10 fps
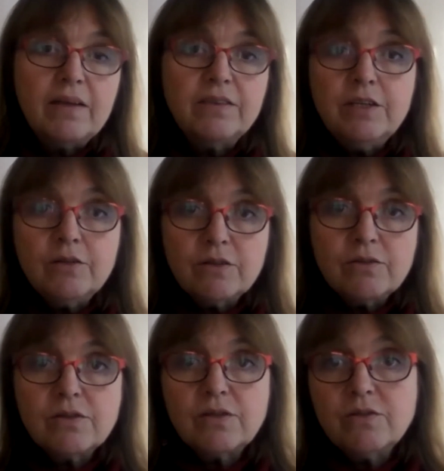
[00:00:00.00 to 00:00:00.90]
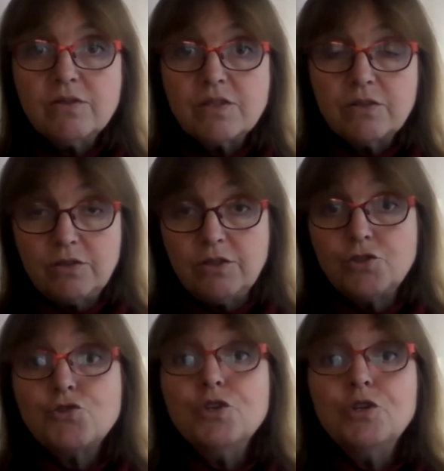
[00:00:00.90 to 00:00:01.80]
you know, the
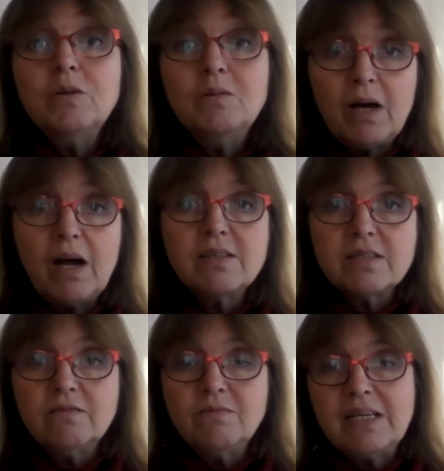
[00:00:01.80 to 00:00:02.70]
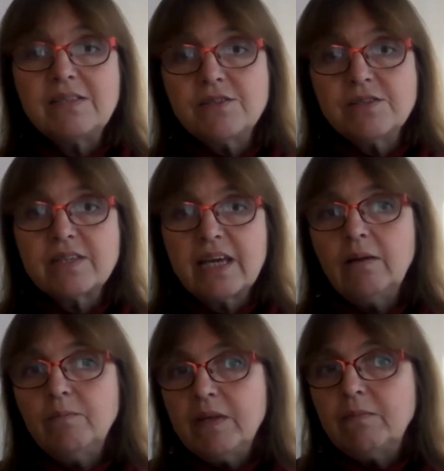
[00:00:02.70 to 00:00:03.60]
true and positive messages to
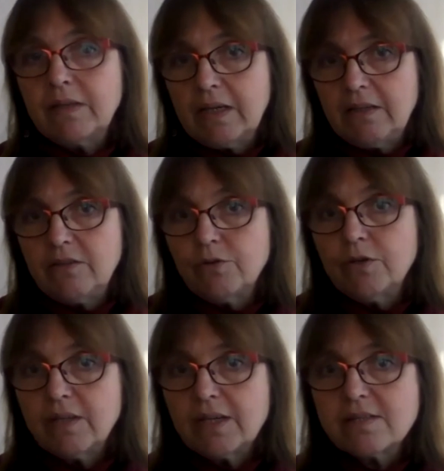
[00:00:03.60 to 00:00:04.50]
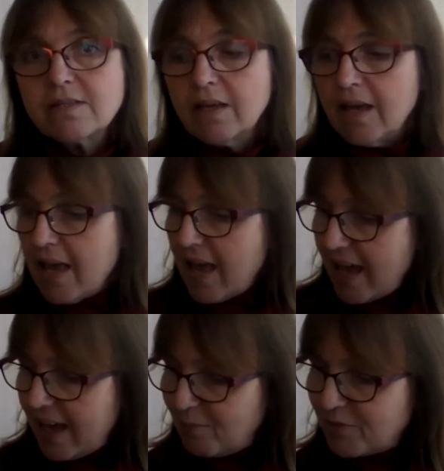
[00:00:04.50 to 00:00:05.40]
help people get through this.
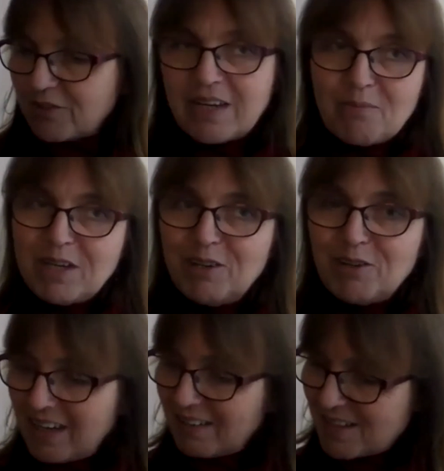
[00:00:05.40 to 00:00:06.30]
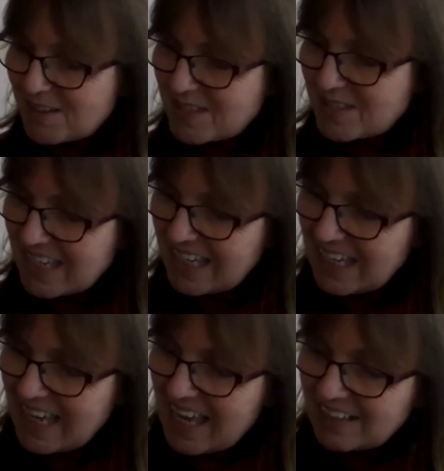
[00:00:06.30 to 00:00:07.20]
Just let me look here and just see,
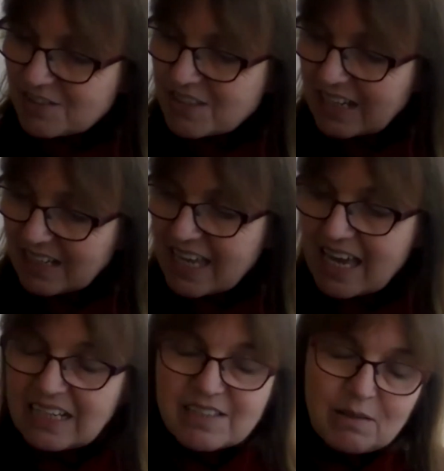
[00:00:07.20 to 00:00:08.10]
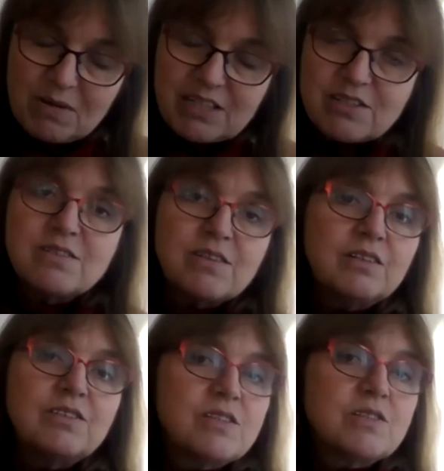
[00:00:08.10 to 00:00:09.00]
and again, as I mentioned,
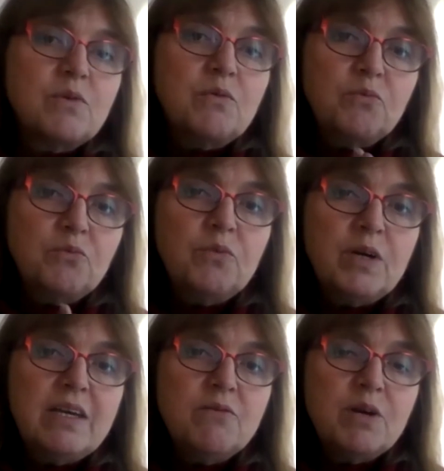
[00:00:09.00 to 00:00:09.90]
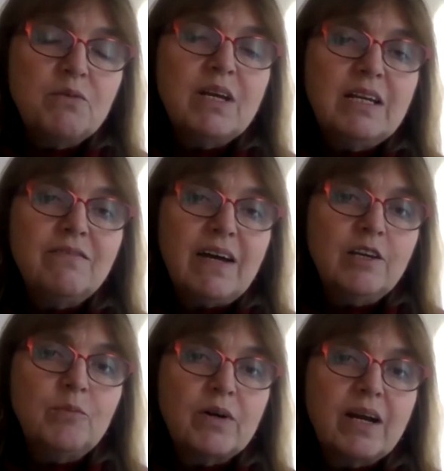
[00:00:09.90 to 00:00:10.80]
just we really
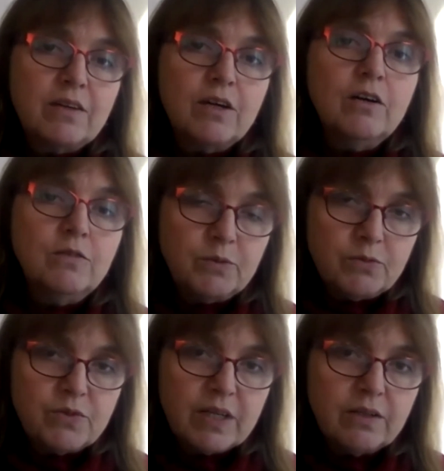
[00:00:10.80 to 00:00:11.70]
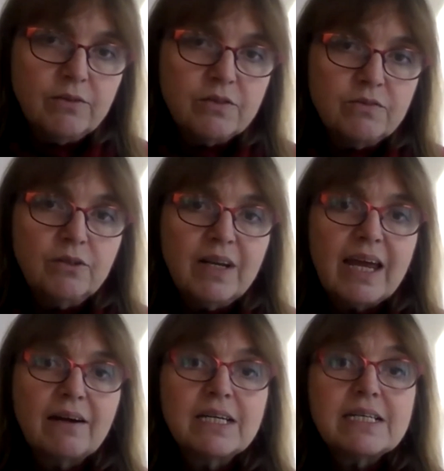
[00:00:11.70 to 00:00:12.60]
value prayer that COVID won't take hold in rural
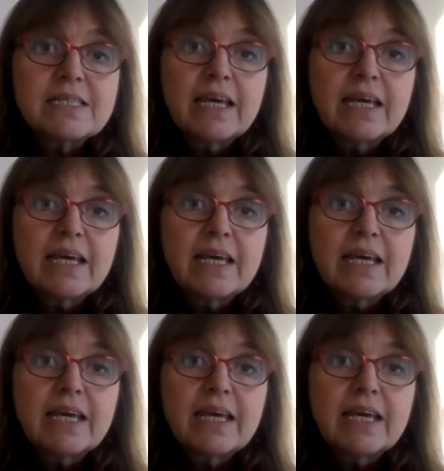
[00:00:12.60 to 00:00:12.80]
areas.